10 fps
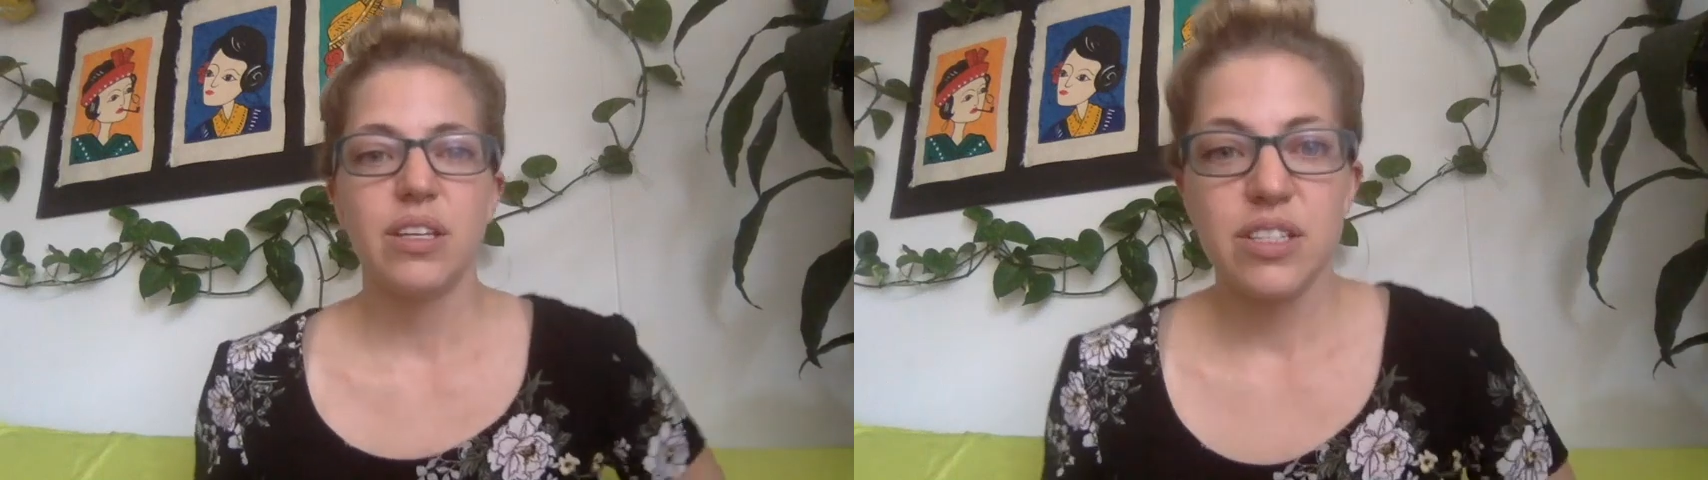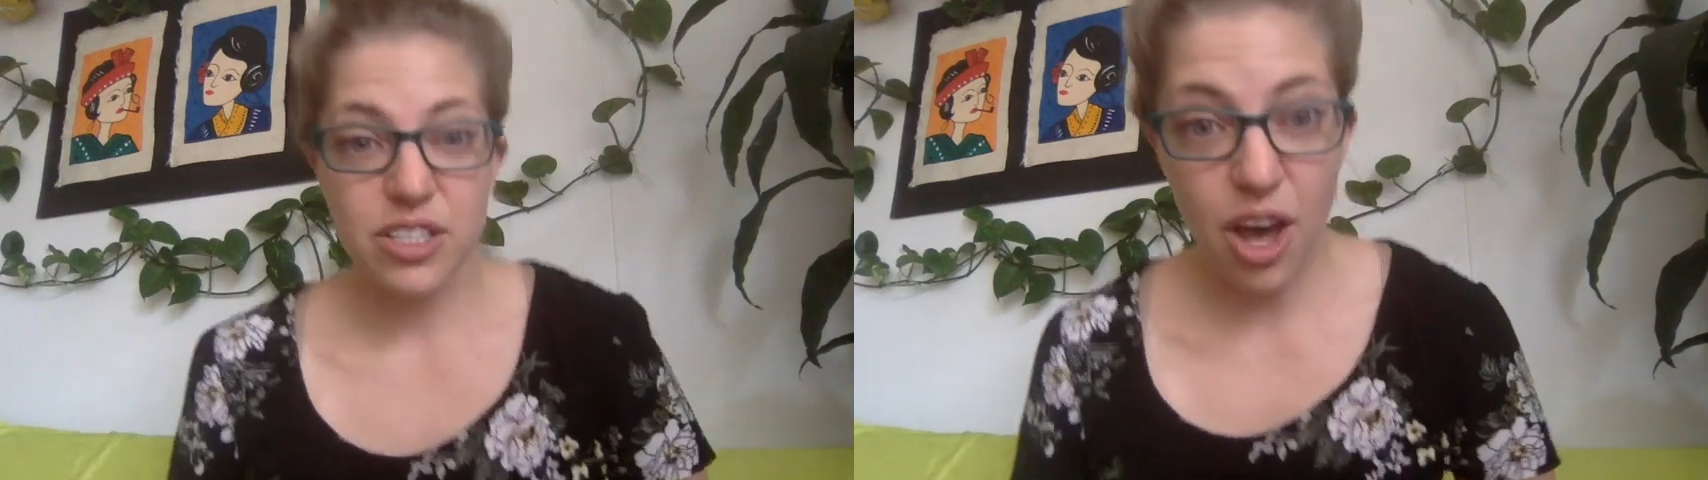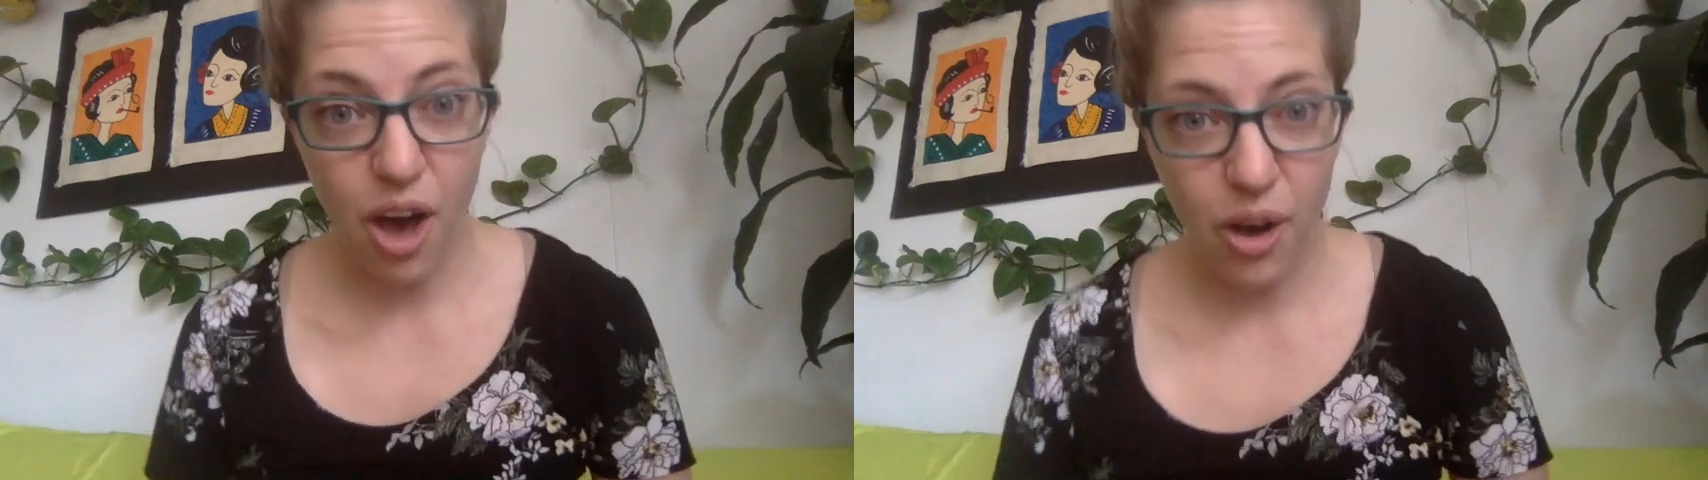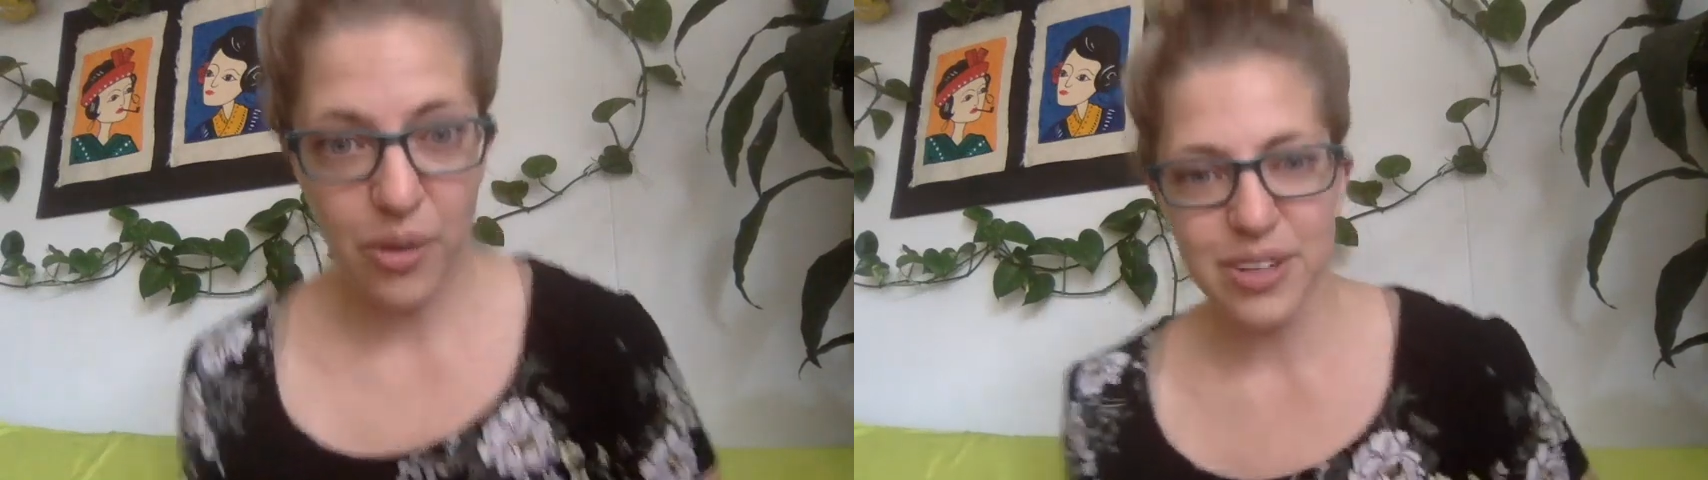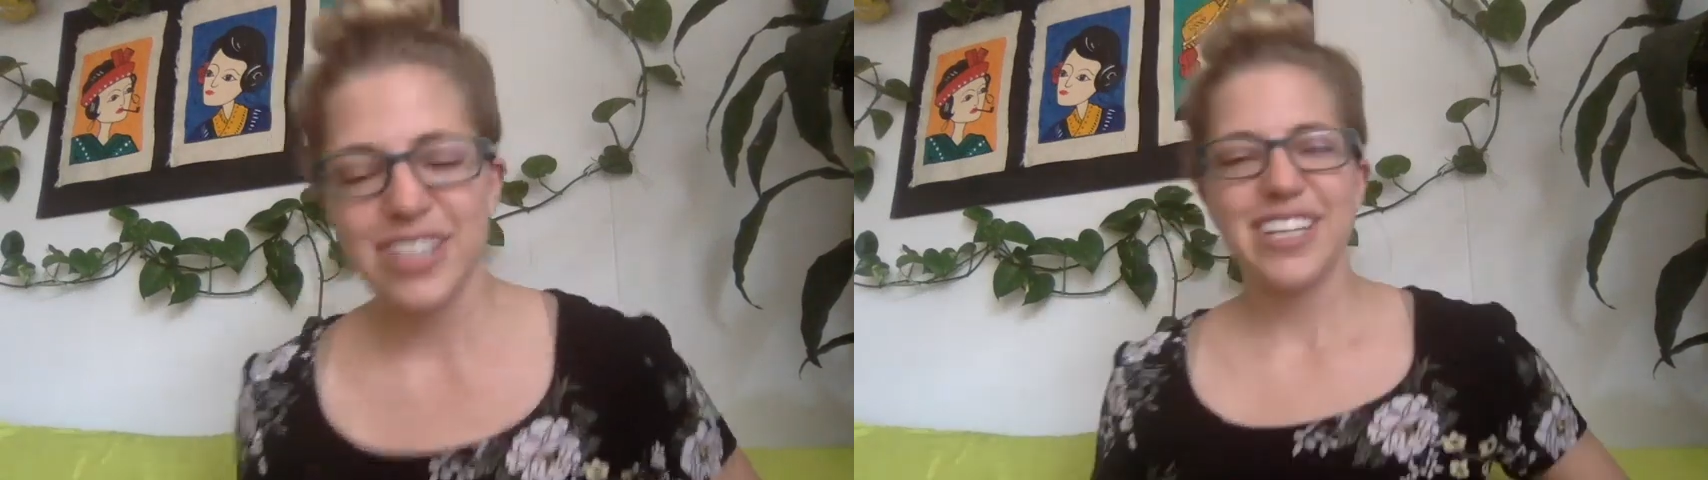
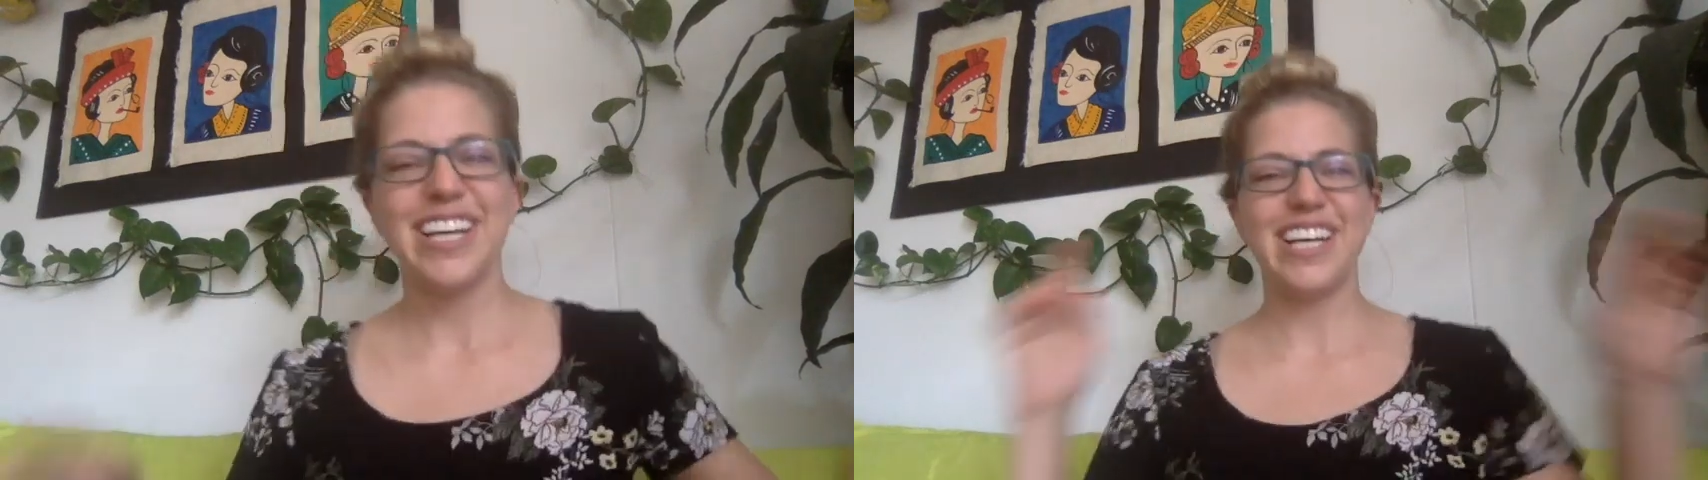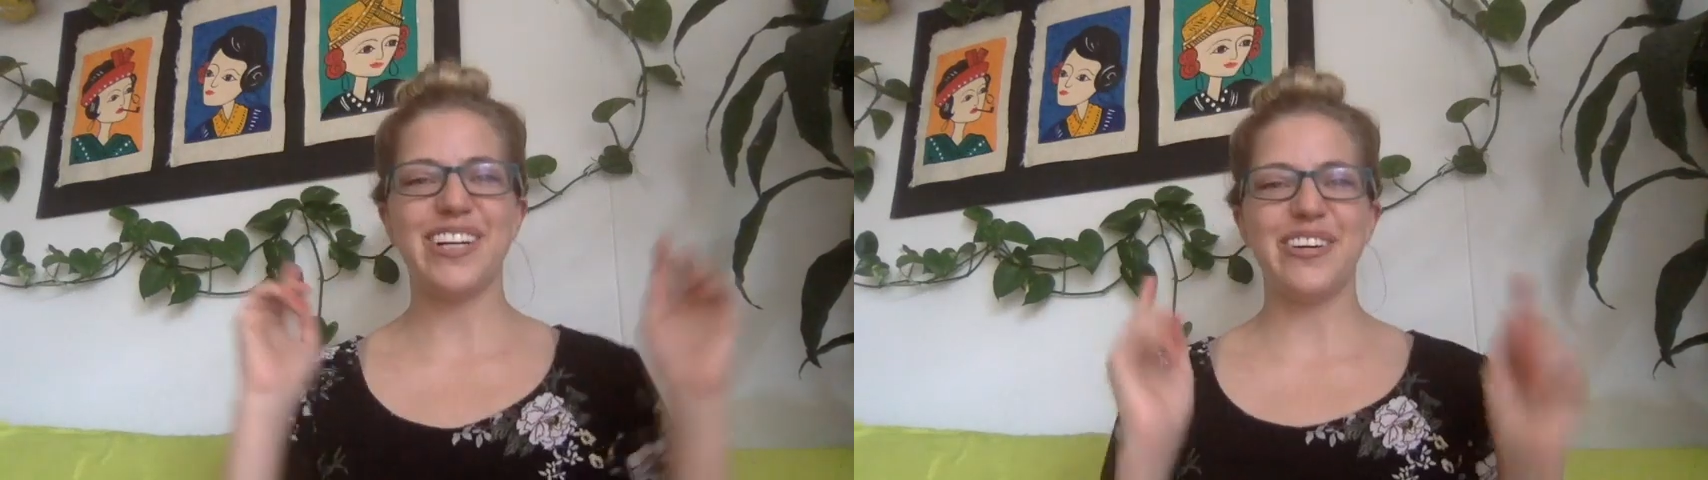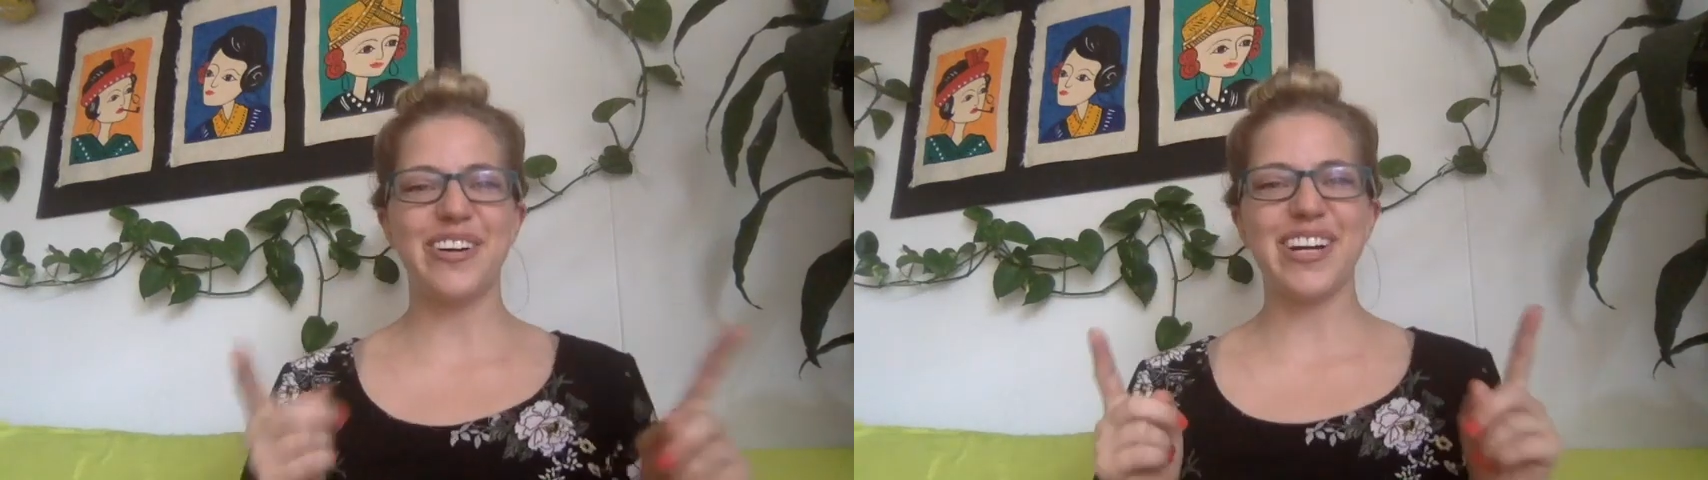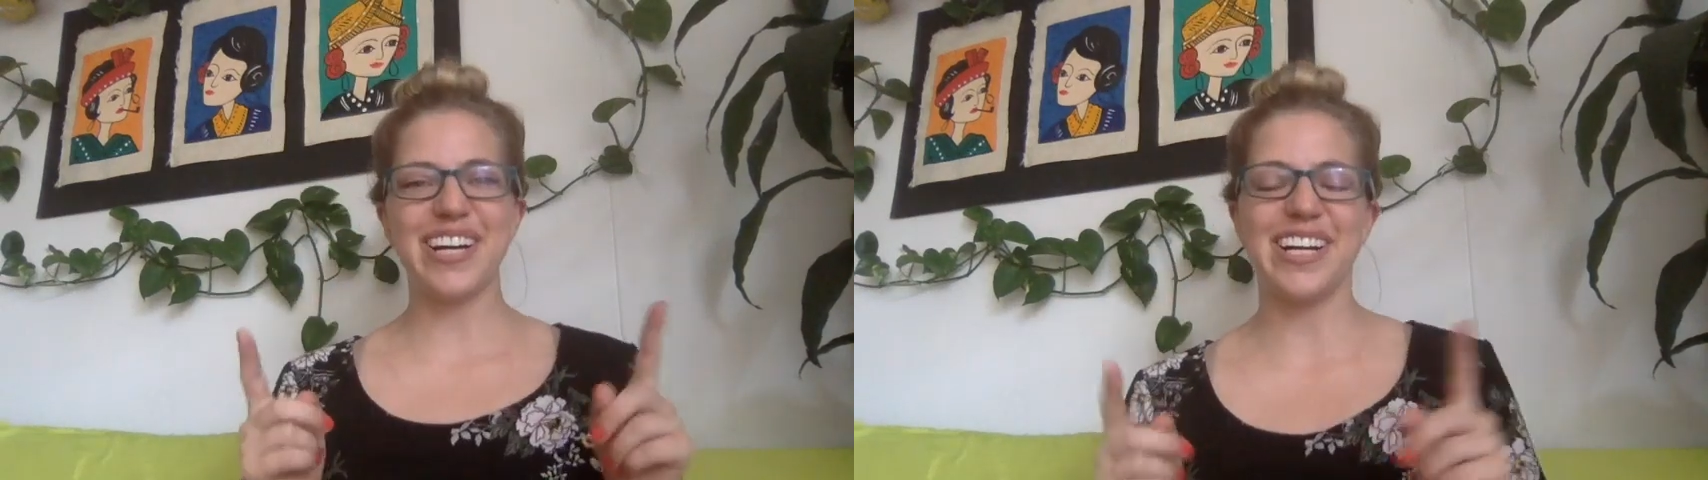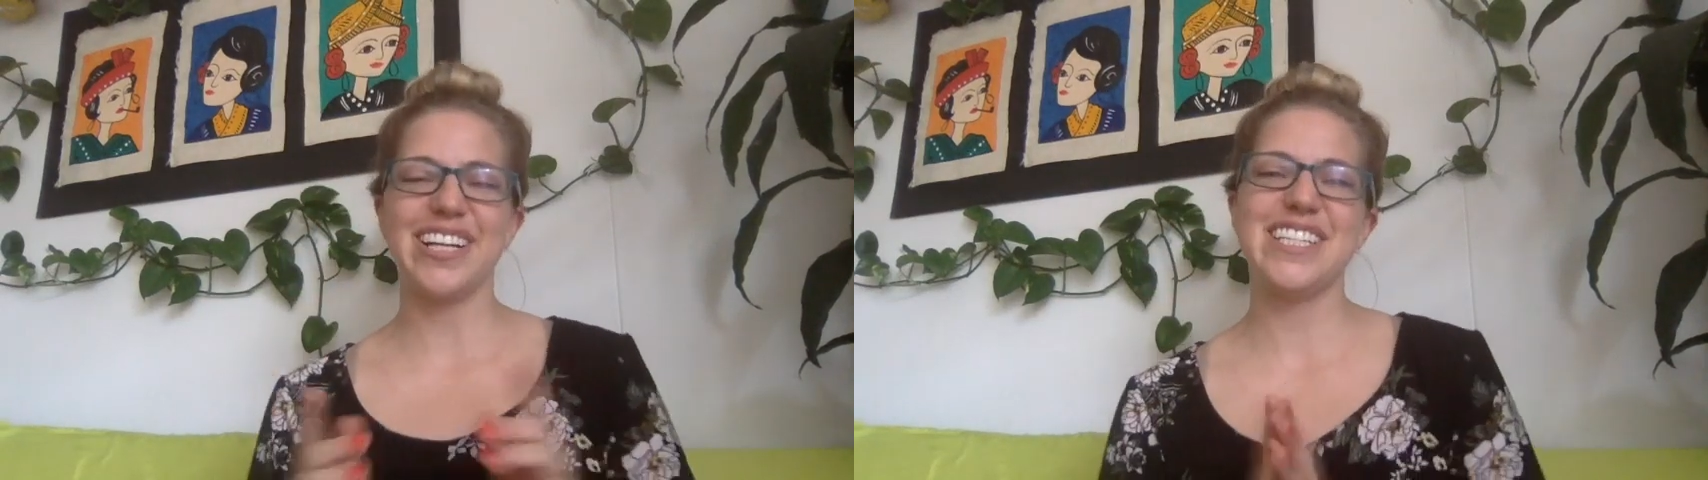So in
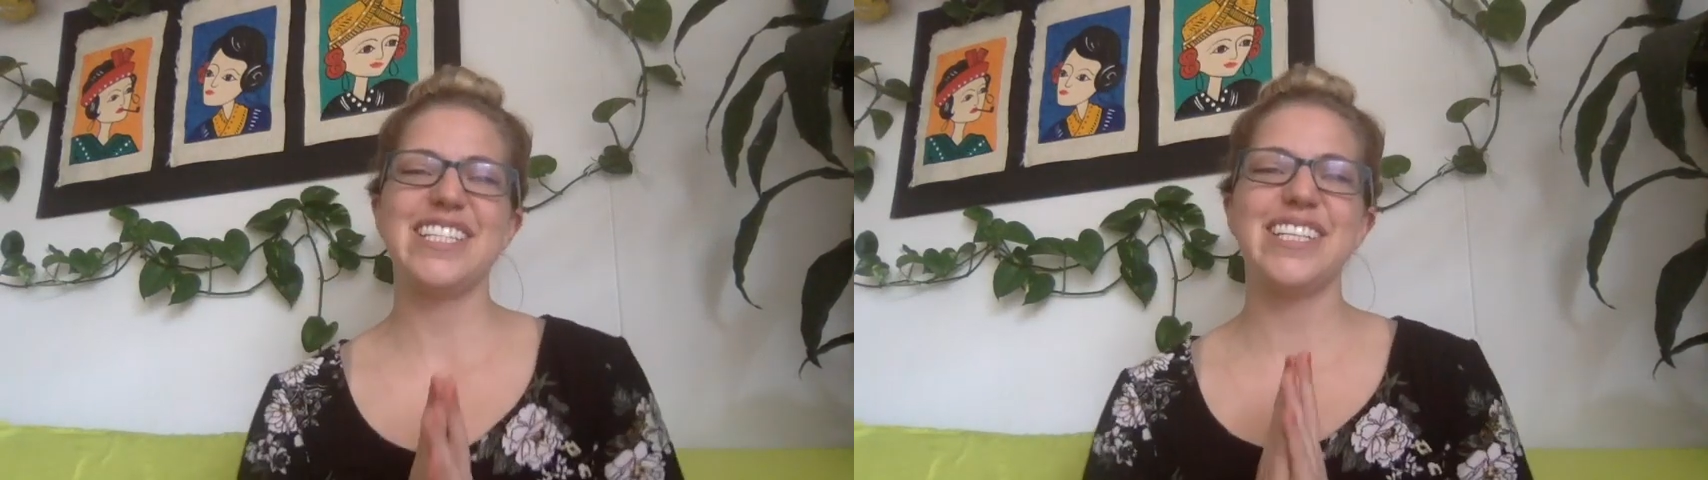order